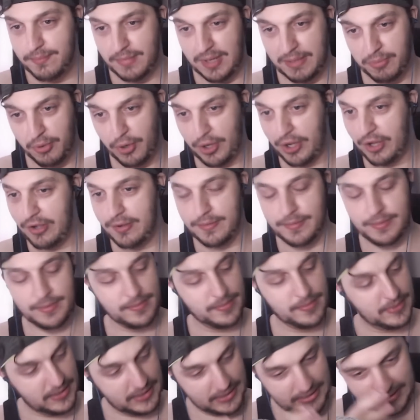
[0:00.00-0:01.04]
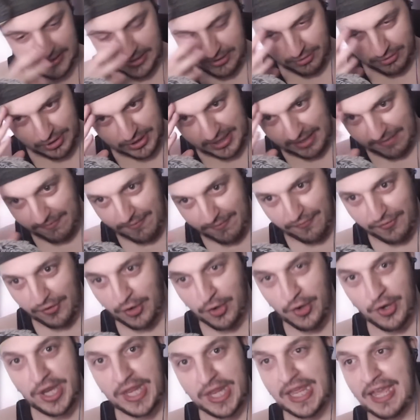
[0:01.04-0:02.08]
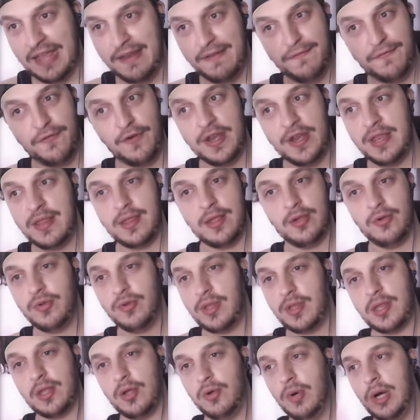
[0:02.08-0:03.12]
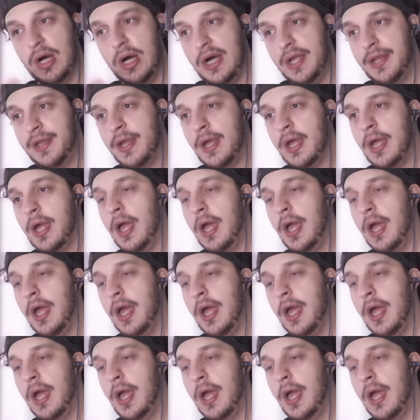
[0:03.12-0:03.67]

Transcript: My boy got 07 for Connie getting friend-zoned so hard.